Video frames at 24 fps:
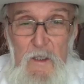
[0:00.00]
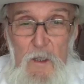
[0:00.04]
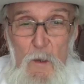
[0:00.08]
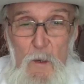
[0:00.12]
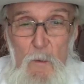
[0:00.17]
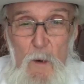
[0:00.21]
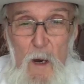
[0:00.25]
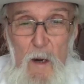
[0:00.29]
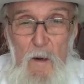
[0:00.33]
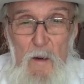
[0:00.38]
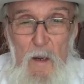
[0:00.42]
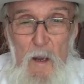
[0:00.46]
to
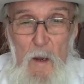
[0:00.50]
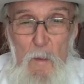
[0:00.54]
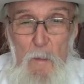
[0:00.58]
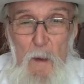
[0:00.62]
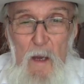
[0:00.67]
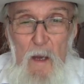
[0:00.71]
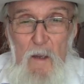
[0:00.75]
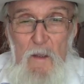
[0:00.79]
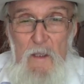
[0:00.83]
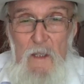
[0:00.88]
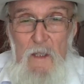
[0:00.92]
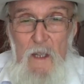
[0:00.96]
worry
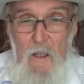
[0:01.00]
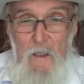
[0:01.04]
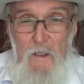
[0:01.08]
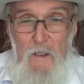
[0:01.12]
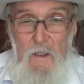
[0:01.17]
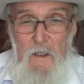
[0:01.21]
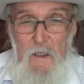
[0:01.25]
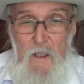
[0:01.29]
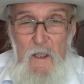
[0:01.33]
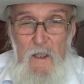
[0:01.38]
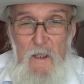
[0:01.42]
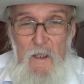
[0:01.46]
about
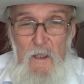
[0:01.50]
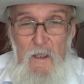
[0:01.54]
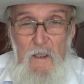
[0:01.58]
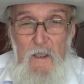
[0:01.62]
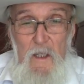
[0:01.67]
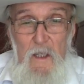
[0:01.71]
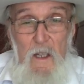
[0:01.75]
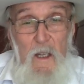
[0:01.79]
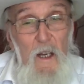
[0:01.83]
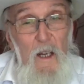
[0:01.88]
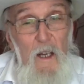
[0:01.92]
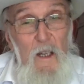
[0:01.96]
such things